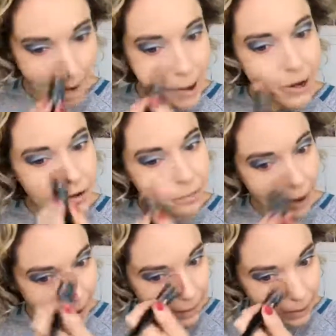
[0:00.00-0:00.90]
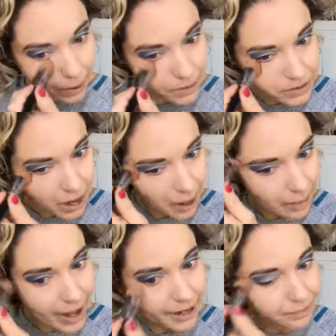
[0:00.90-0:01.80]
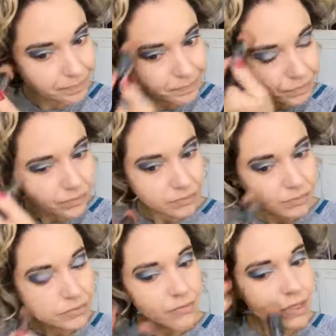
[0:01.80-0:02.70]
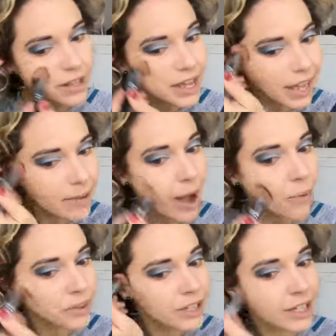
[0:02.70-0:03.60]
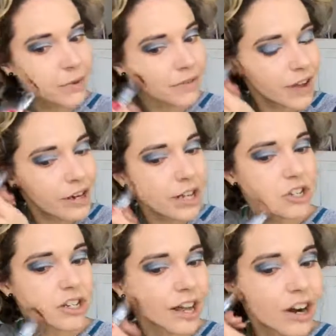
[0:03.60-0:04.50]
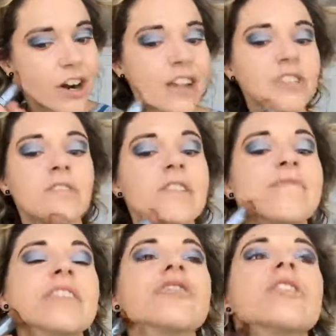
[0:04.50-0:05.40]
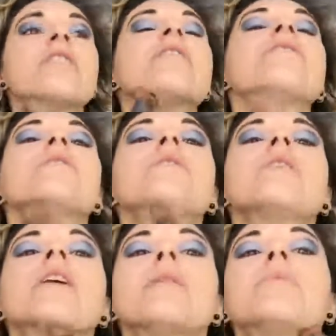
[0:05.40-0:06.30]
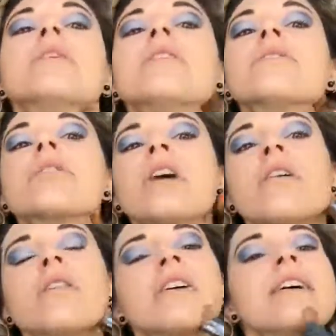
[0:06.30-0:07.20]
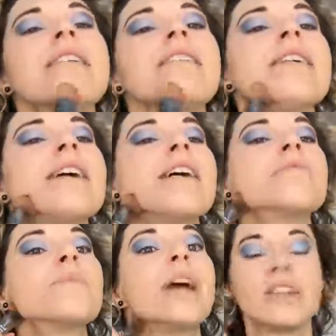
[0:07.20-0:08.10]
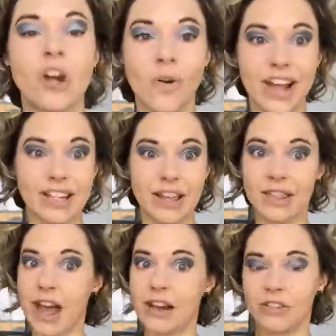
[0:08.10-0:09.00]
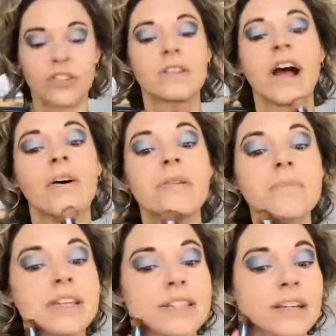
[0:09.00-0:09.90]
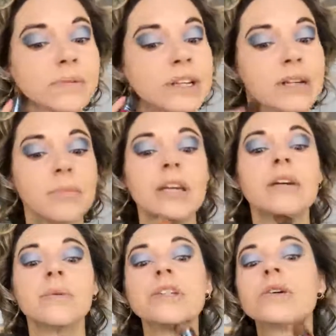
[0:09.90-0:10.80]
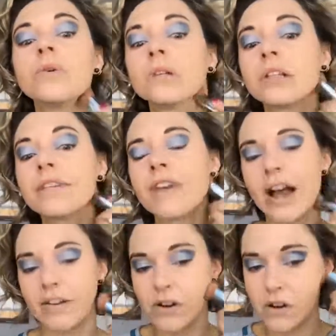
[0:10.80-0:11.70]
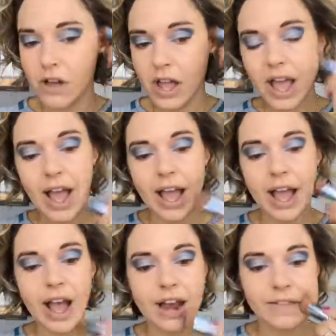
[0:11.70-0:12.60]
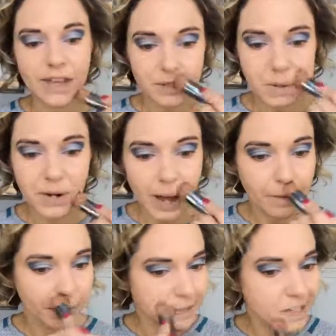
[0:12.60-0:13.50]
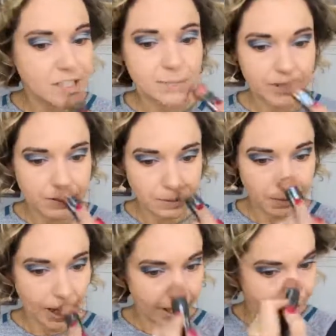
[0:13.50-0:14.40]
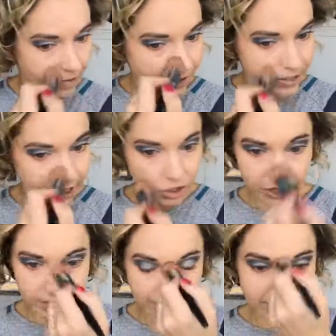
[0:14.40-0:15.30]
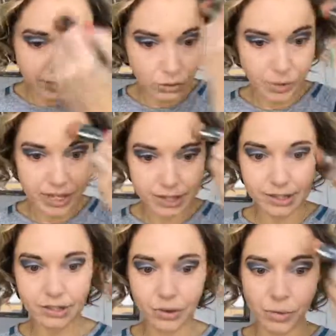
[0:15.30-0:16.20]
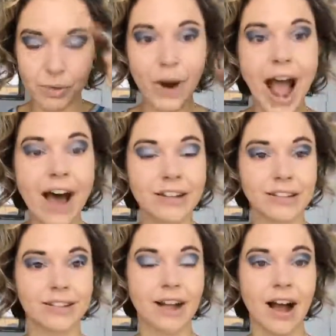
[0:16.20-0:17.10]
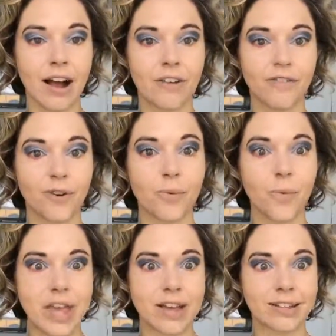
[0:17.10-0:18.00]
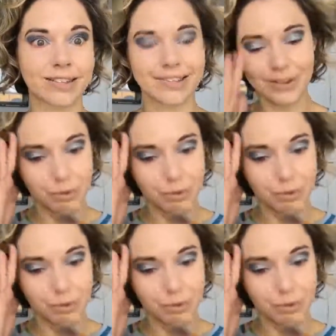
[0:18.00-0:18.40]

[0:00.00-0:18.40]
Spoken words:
I know you've probably heard me talk about it. They came out with the liquid foundation at our national convention a couple of years ago, and we had no idea then just how amazing it was going to be. It went totally viral, and they sold out of a 6-month supply of the foundation in 6 weeks. So we were out of stock for weeks.